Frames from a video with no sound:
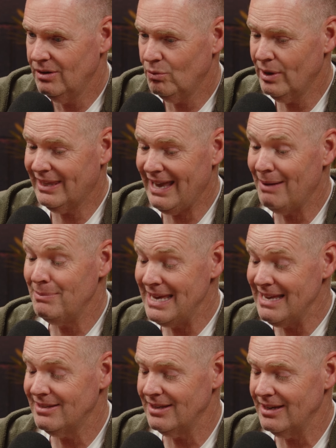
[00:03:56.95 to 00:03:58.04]
What that
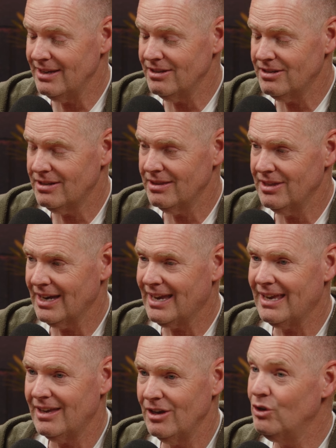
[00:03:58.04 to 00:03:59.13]
means is the
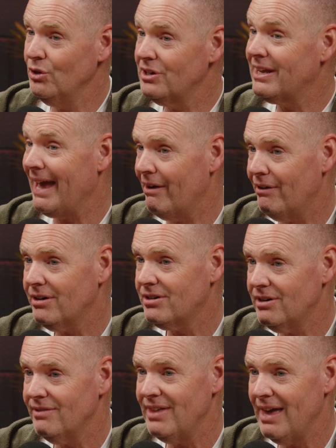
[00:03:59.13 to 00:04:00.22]
good
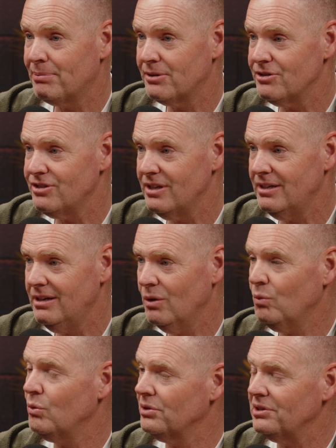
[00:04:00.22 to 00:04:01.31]
character of person
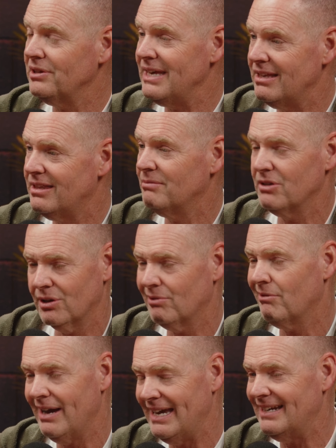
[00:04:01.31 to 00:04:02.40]
will lead them to the
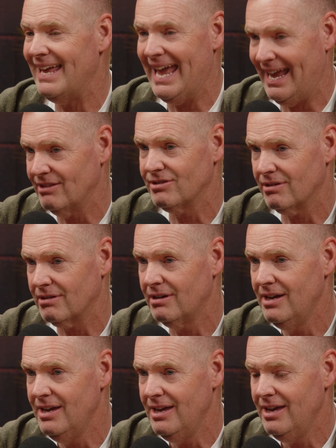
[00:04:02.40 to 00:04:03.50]
right answer.
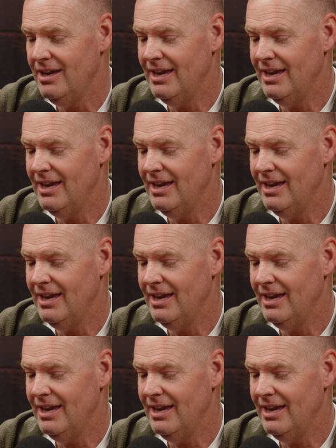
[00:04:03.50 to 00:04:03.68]
Mm.